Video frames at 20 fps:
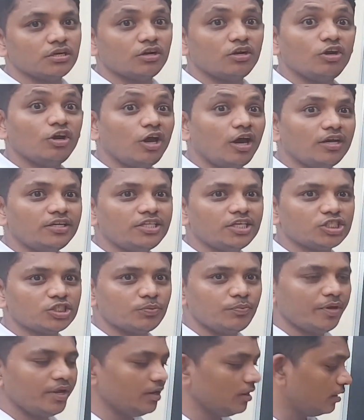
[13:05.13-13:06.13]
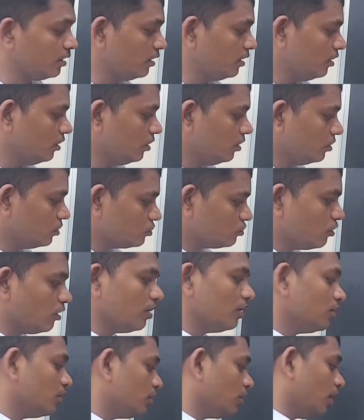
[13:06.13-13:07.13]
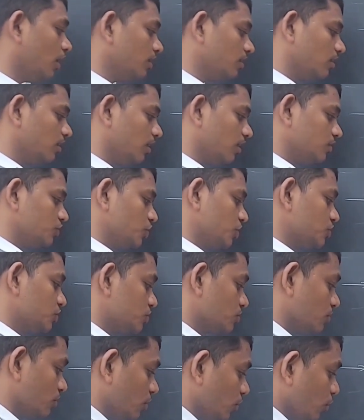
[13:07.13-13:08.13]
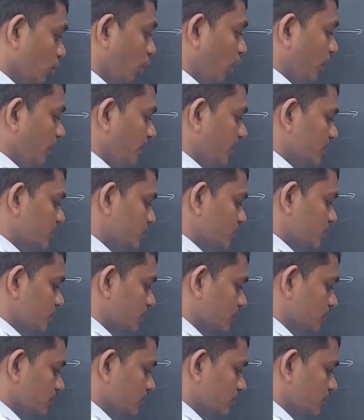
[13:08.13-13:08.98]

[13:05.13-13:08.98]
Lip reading: largest mean, sorry, not largest, longest,